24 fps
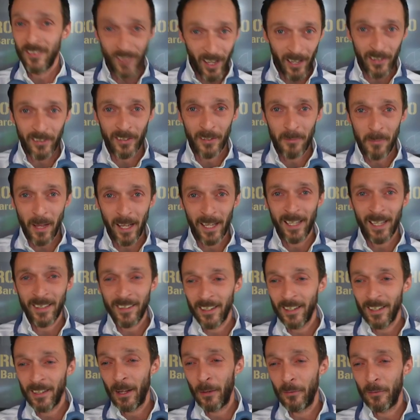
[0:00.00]
Daizen
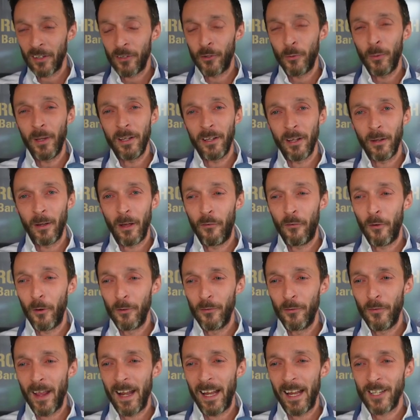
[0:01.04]
Maeda. That was a tweet that I found
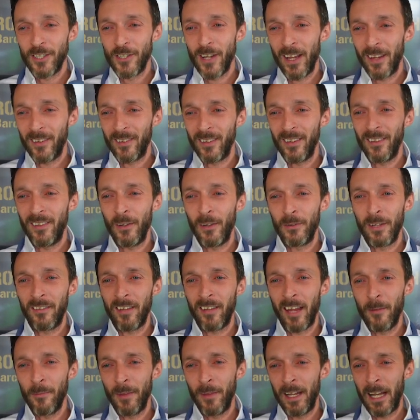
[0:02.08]
very interesting to see on the
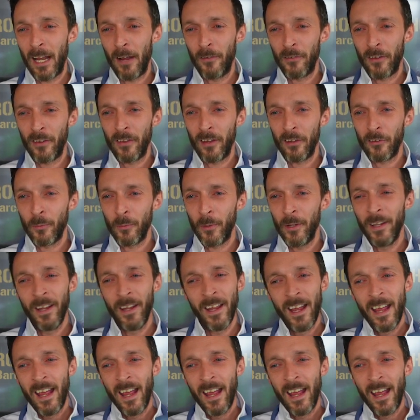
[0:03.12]
timeline after this one.